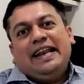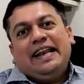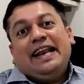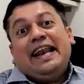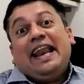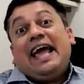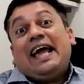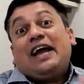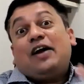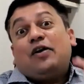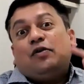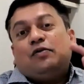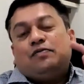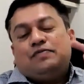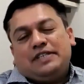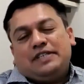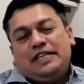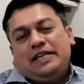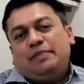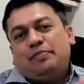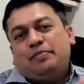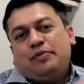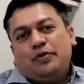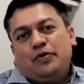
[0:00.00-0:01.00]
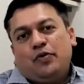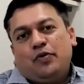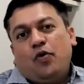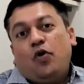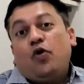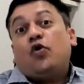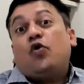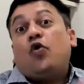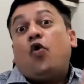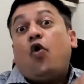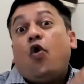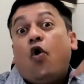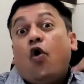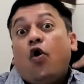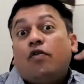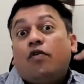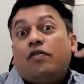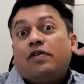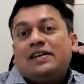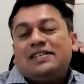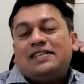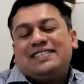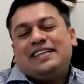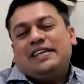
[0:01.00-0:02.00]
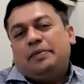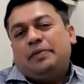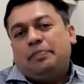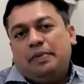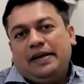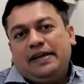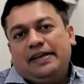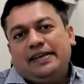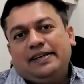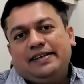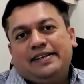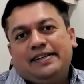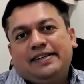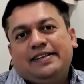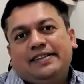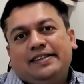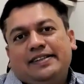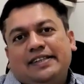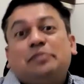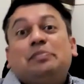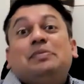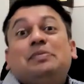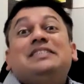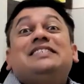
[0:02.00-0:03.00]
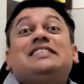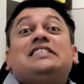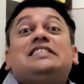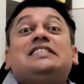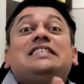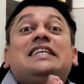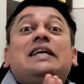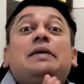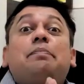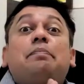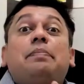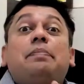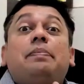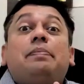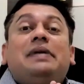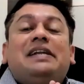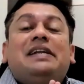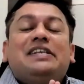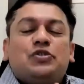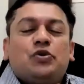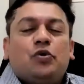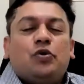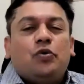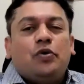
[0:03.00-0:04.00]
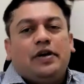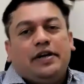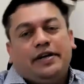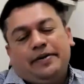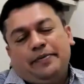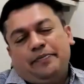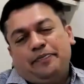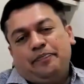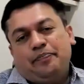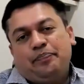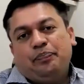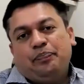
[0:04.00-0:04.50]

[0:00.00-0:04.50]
lack of sleep or oversleeping. That means sleep disorder.